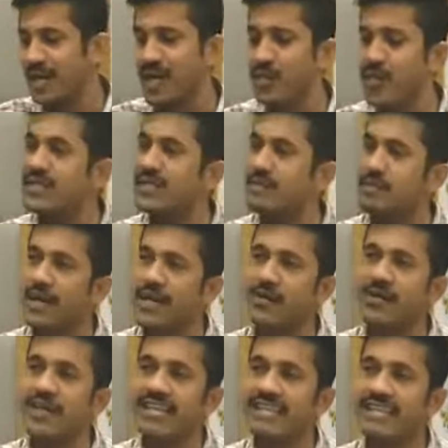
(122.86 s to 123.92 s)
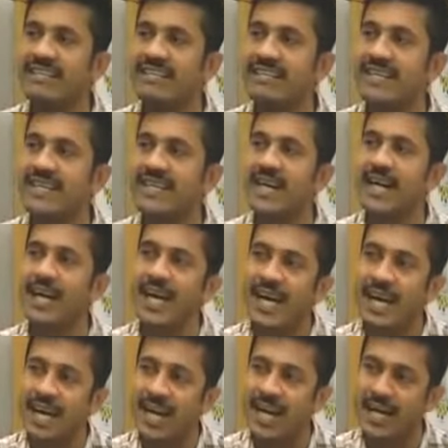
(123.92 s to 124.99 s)
adverse impact on the existing
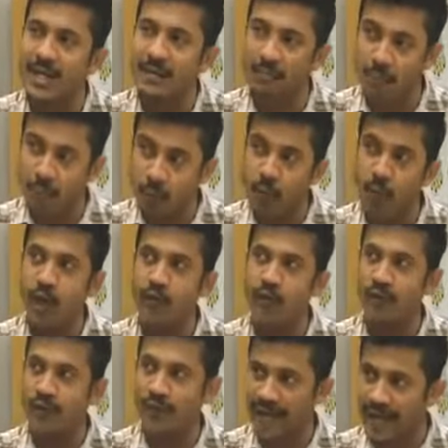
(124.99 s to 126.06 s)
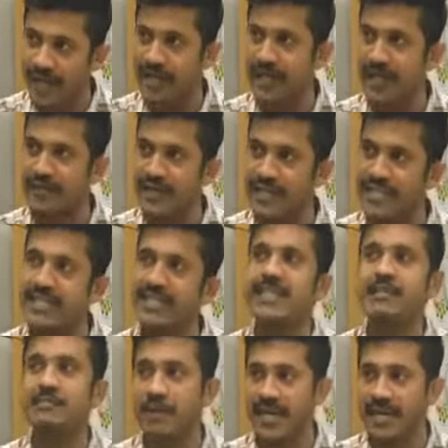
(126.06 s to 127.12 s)
pool of aircraft engineers
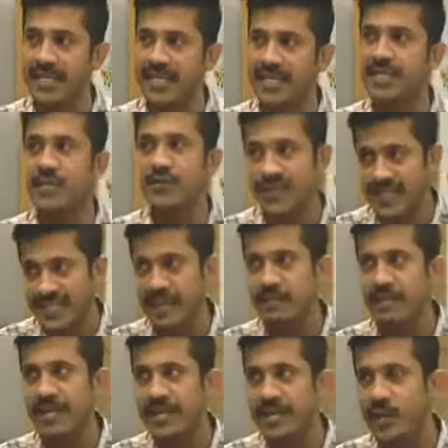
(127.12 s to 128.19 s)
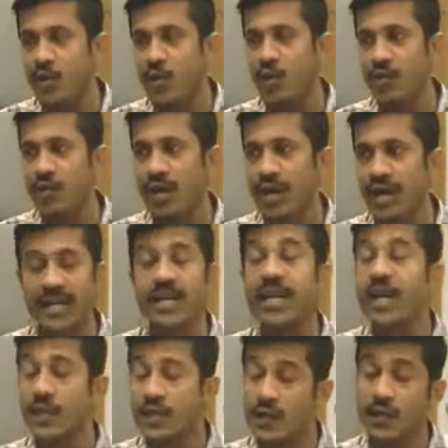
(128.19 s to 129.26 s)
and pilots. So for example, Indigo want to hire,
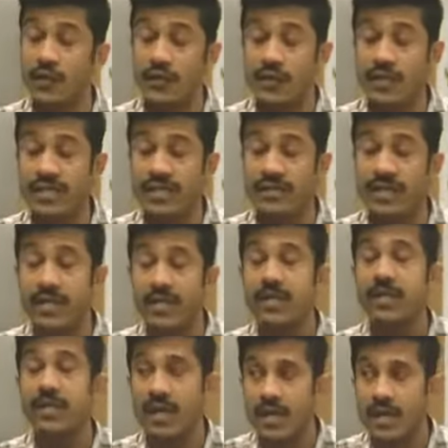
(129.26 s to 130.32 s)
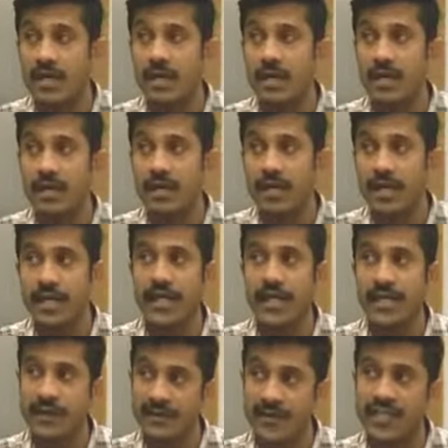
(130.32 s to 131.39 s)
so for example, an
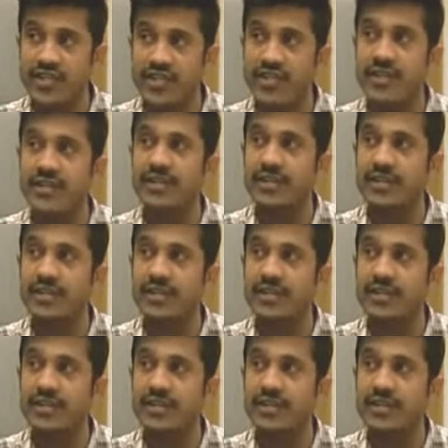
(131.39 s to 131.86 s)
aircraft engineer